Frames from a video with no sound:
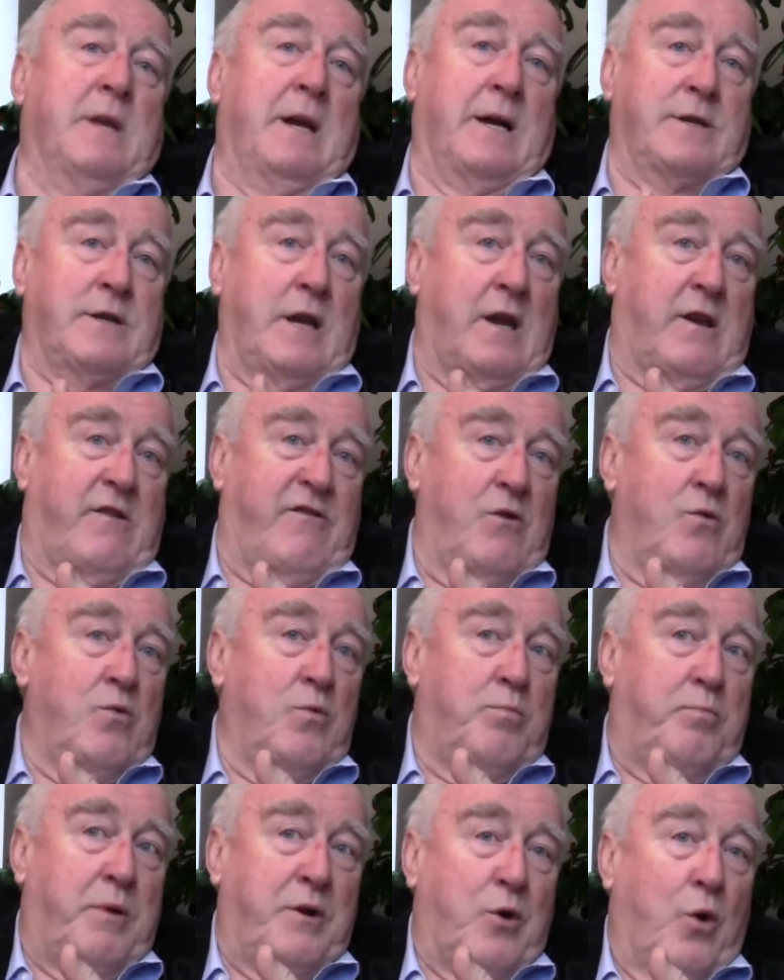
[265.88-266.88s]
As I
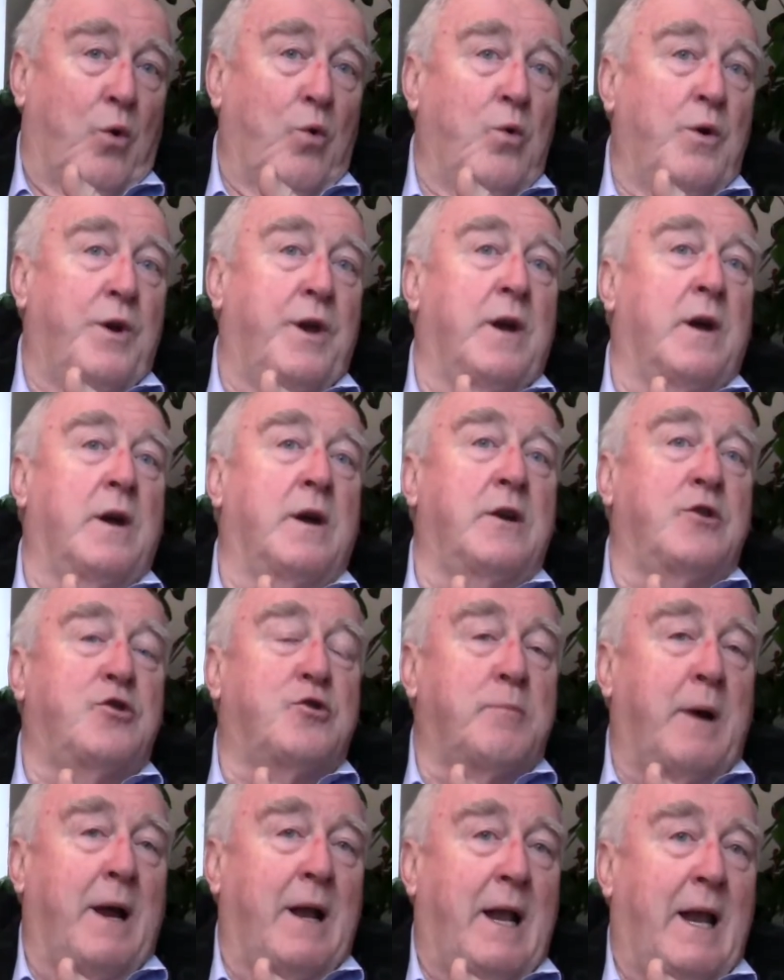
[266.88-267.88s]
grew a bit older,
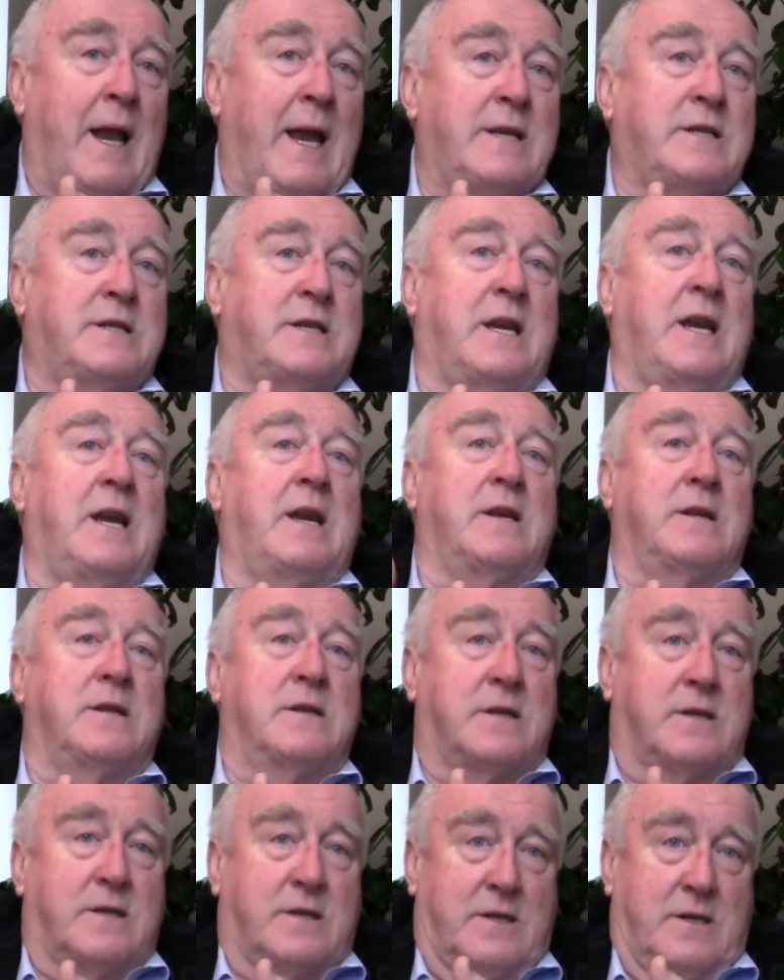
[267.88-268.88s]
into my late
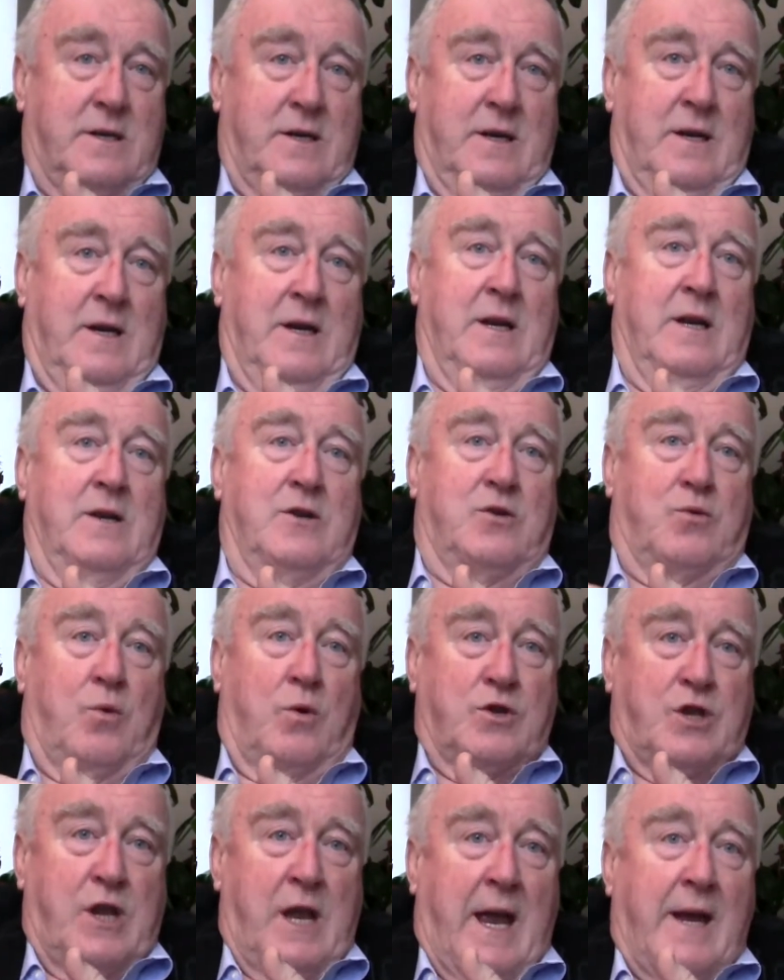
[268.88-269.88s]
teens,
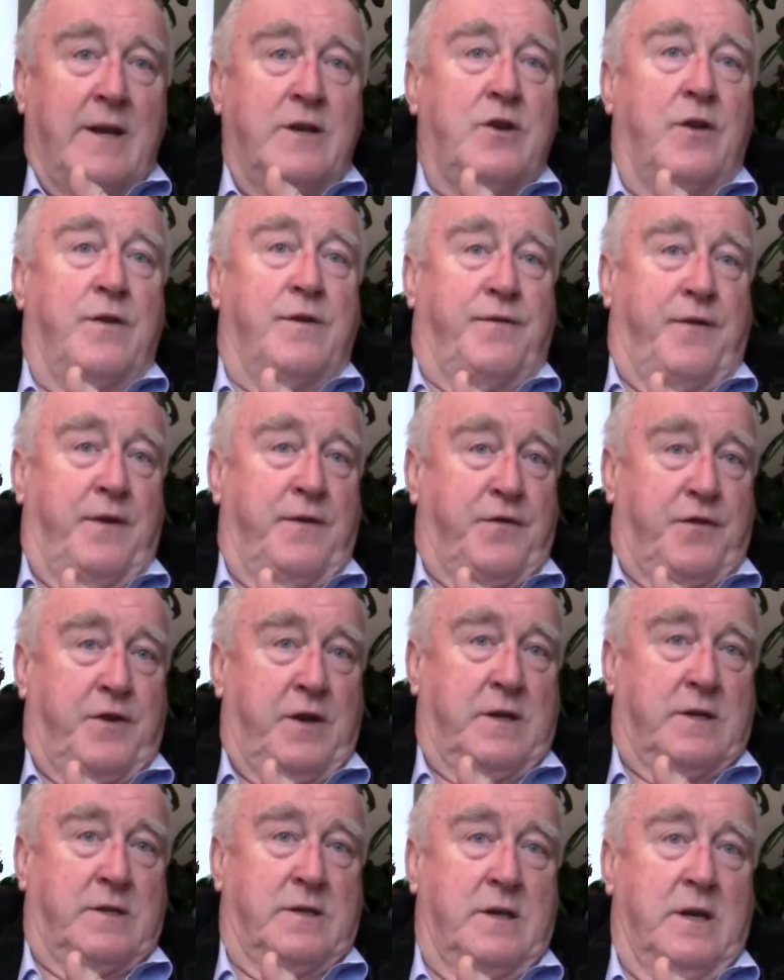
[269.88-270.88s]
towards the end of the
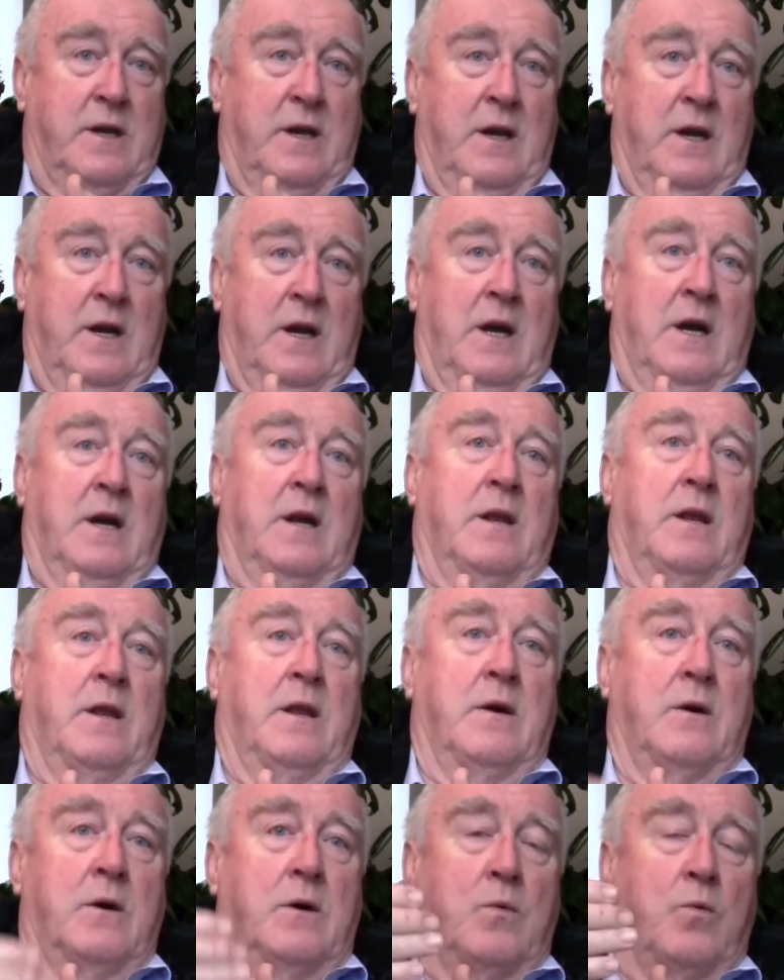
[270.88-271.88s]
fifties,
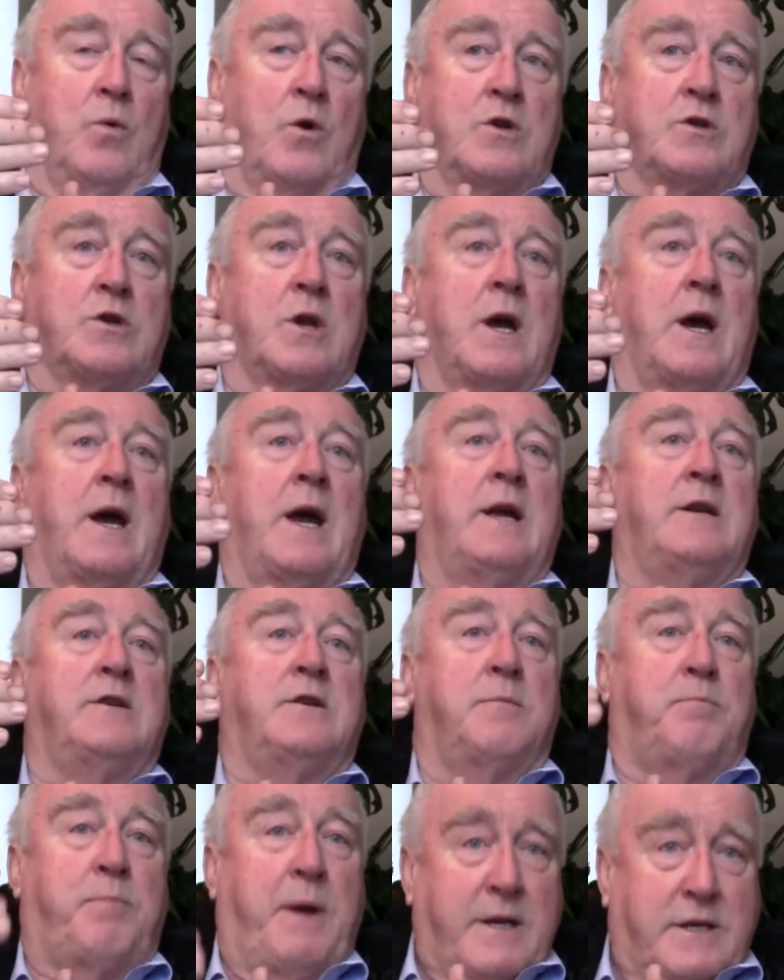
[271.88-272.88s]
was a
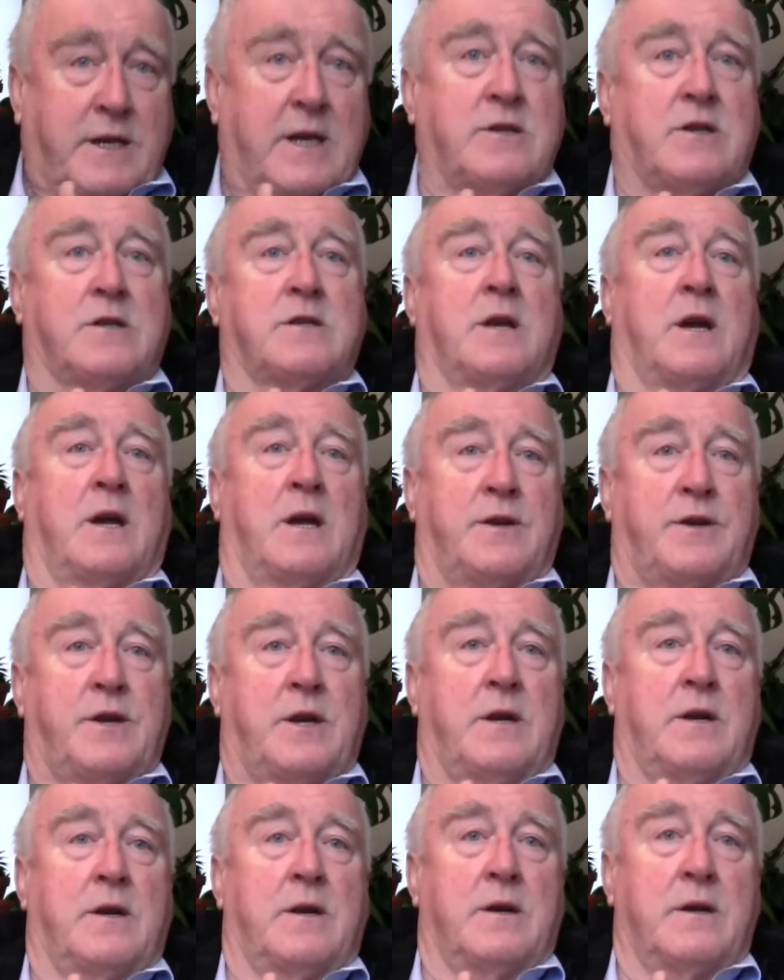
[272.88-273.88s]
debating
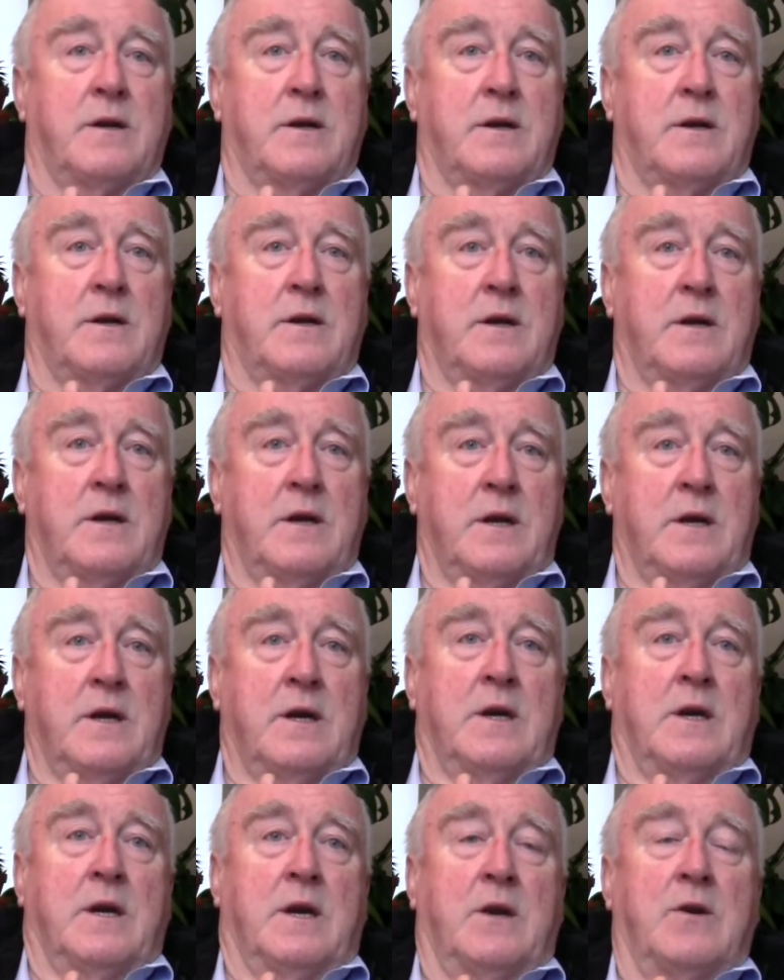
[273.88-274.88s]
society.
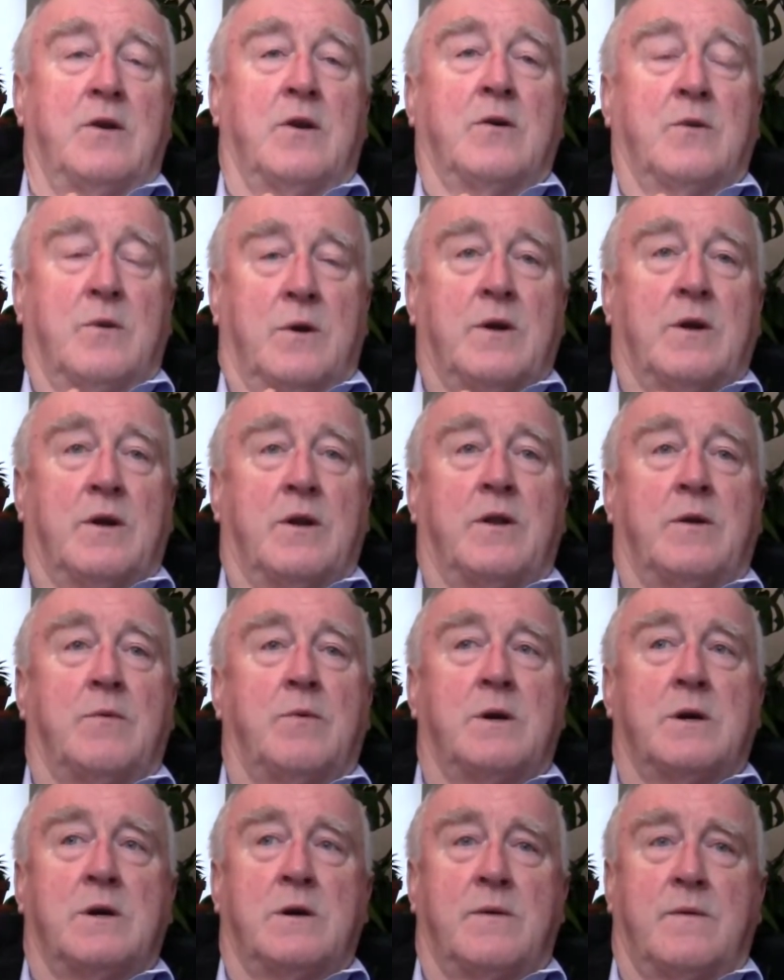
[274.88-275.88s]
You know, uh, there
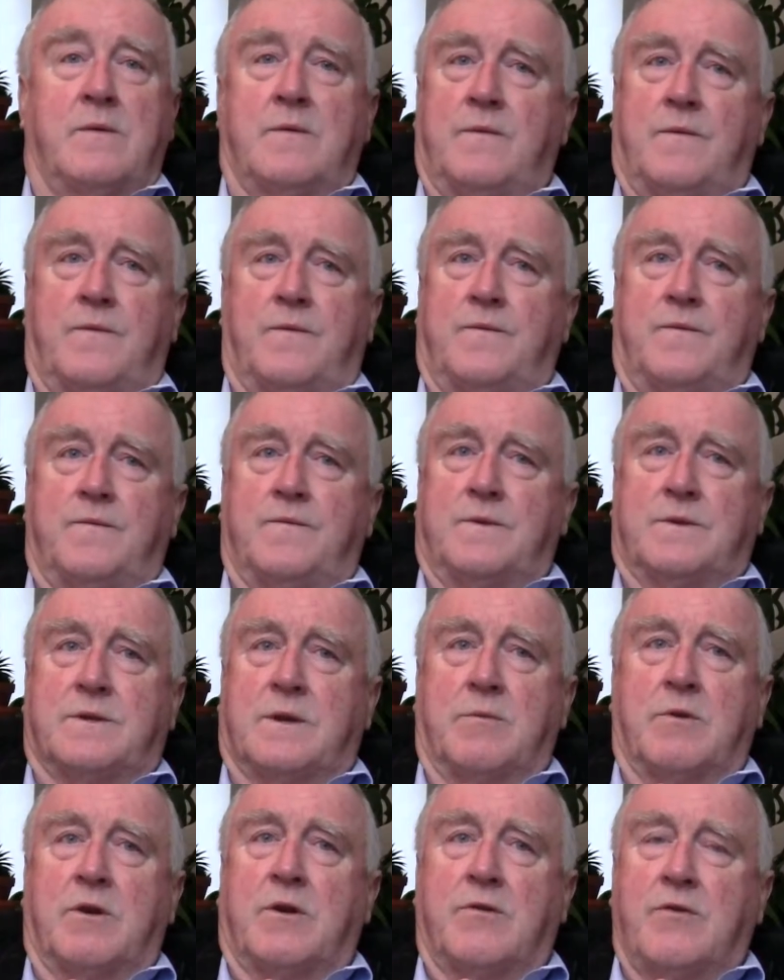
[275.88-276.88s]
were
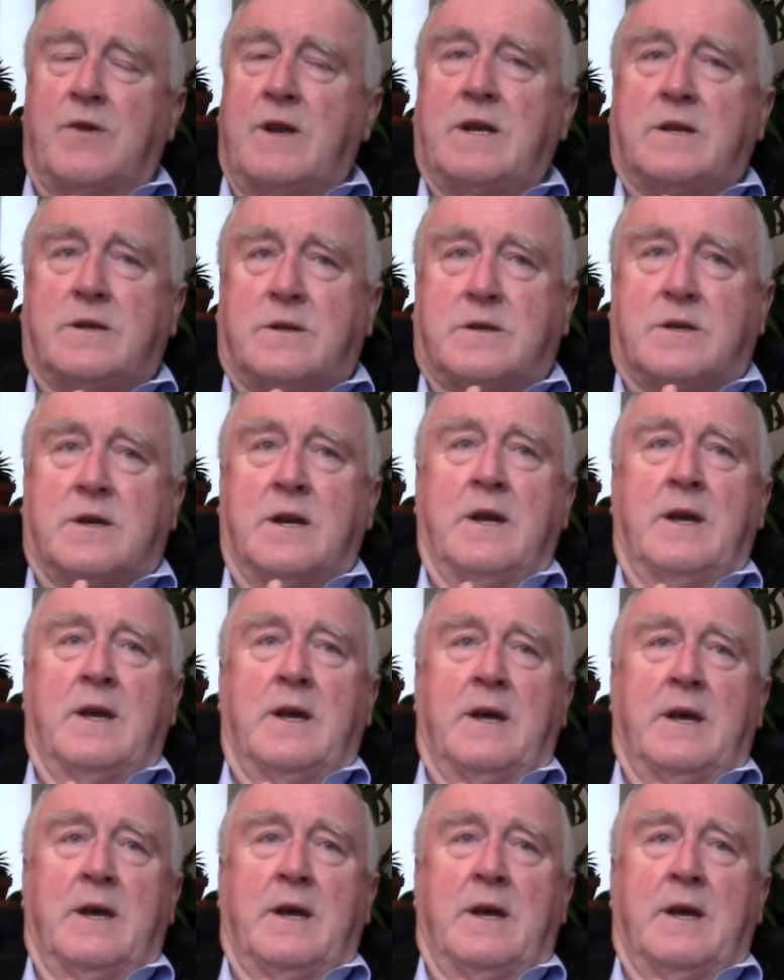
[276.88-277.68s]
some great